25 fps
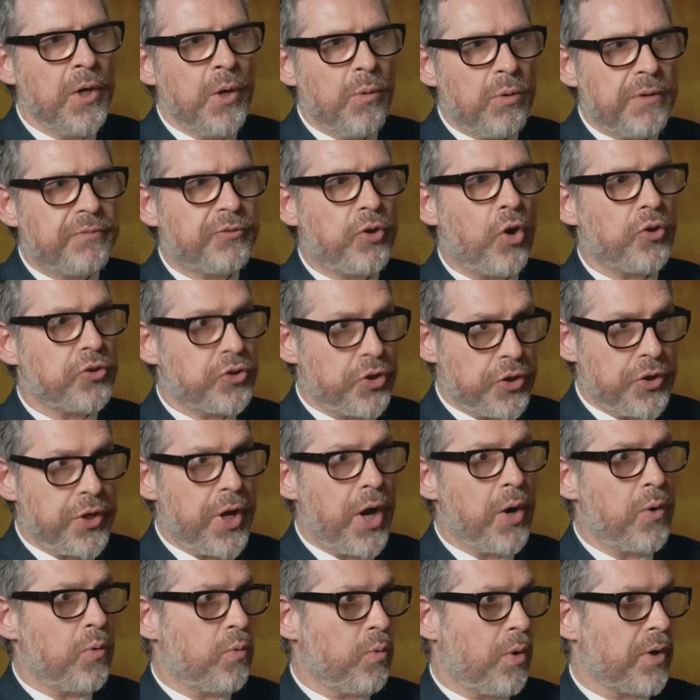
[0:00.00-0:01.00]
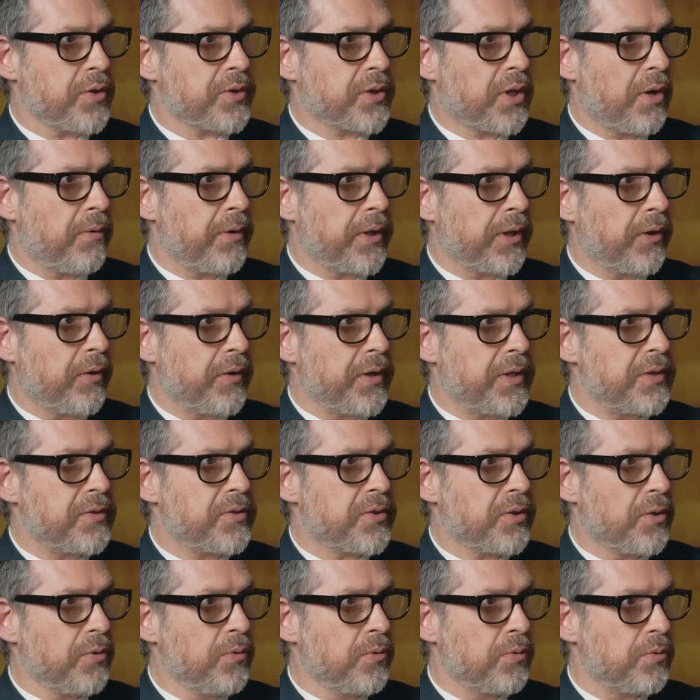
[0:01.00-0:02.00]
we've got mm. to know what's going on in
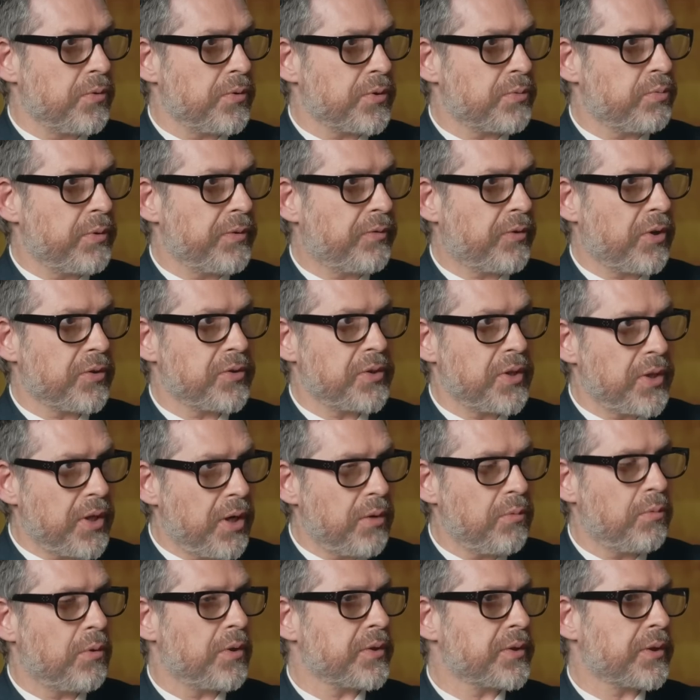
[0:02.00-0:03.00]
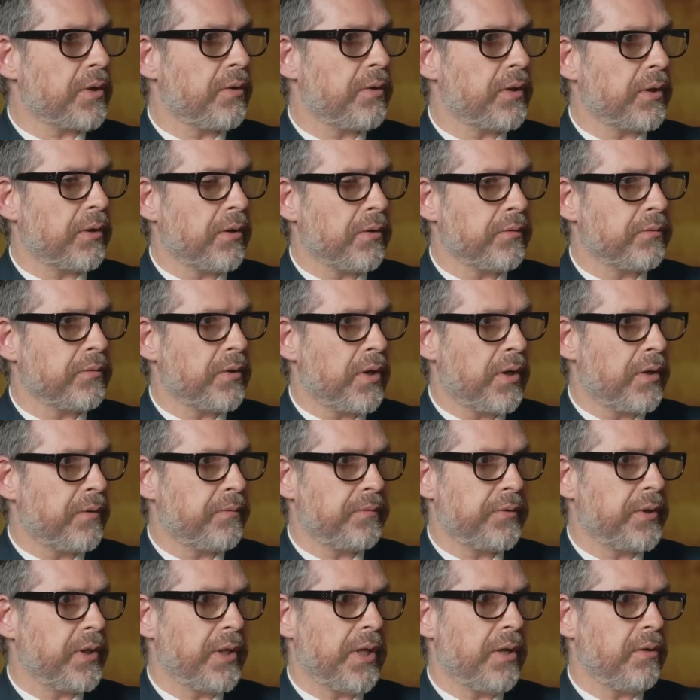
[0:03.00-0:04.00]
schools. Mm. We've got to know what's going on, uh,
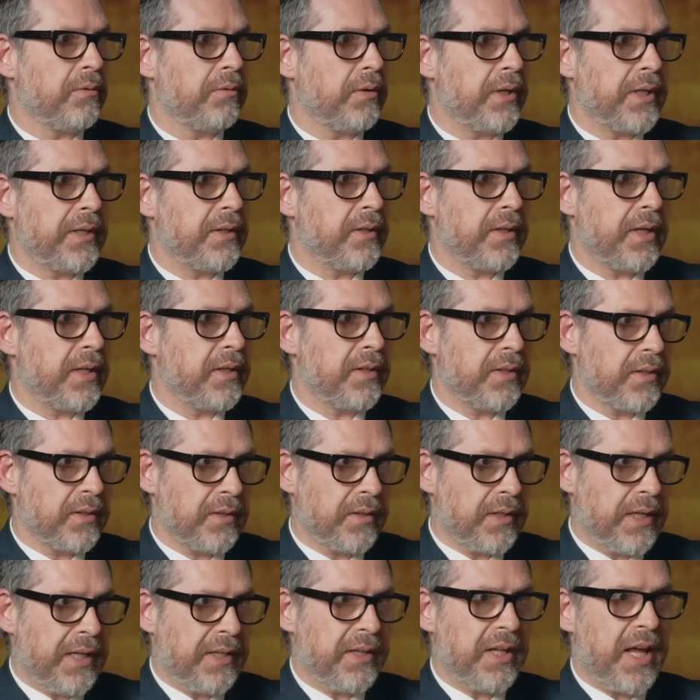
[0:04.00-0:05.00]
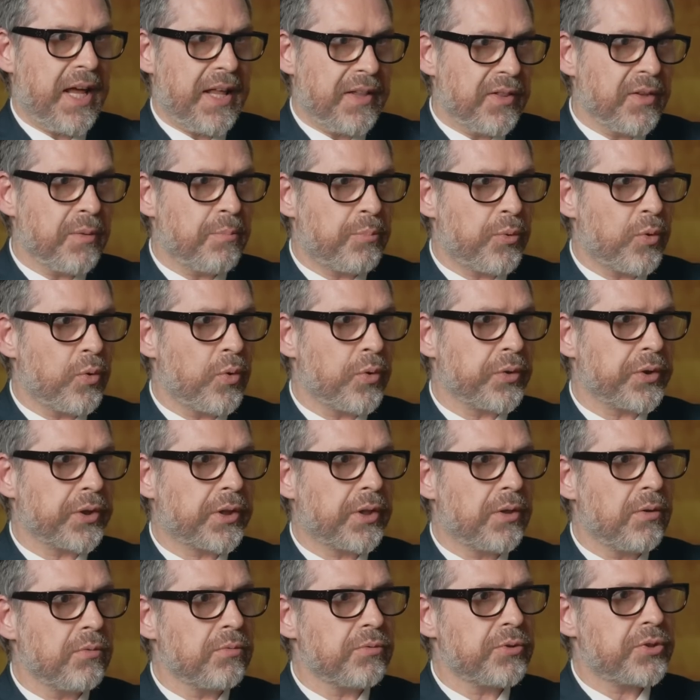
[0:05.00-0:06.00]
you know, in, in in in the broader
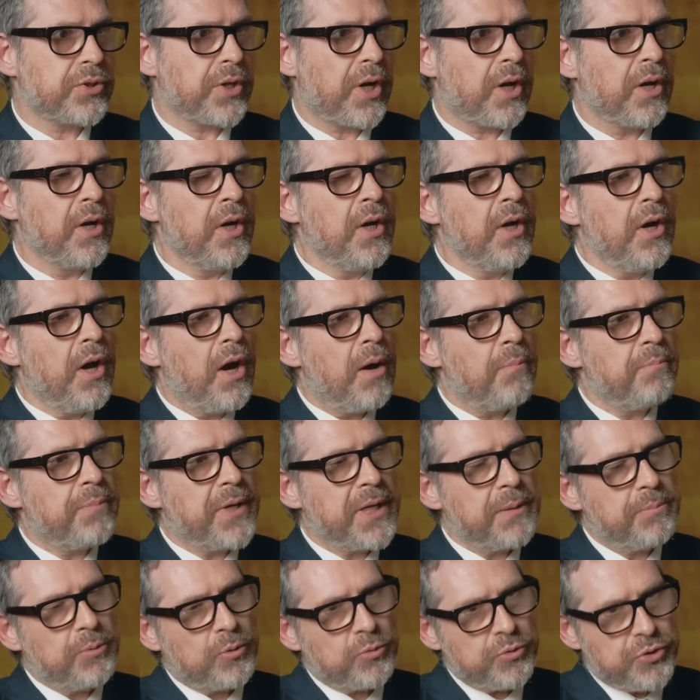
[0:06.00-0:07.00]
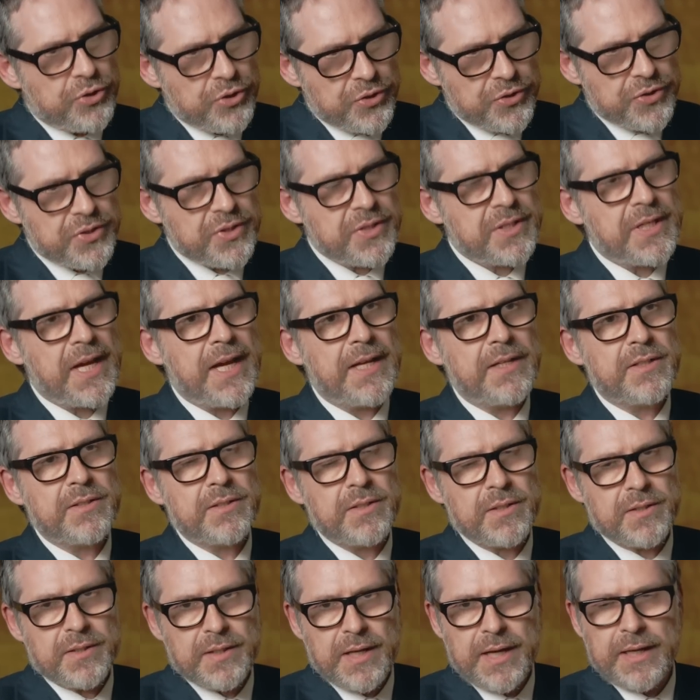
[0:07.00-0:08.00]
culture. And people just tend to
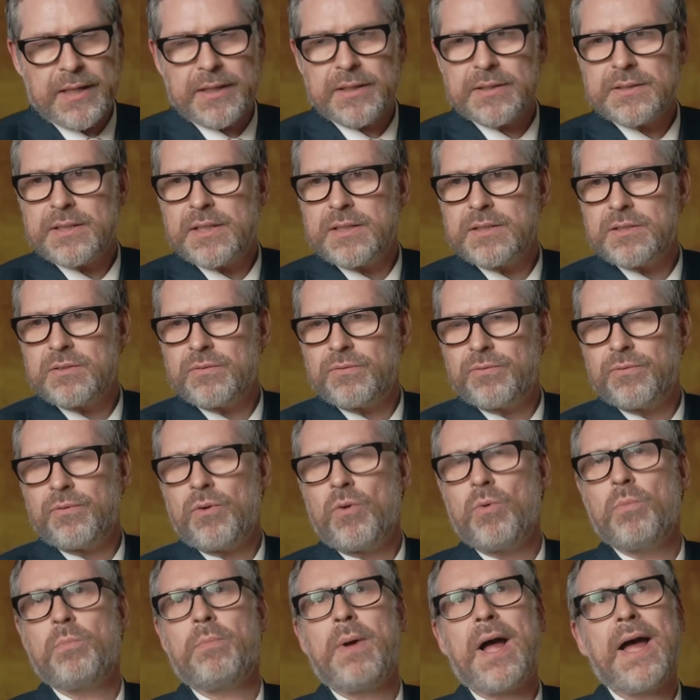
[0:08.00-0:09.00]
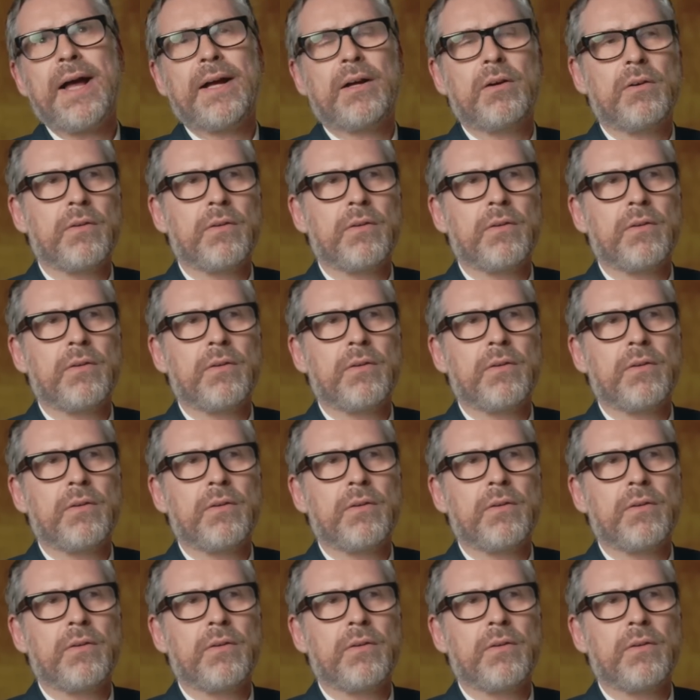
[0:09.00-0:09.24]
think, tend to fall back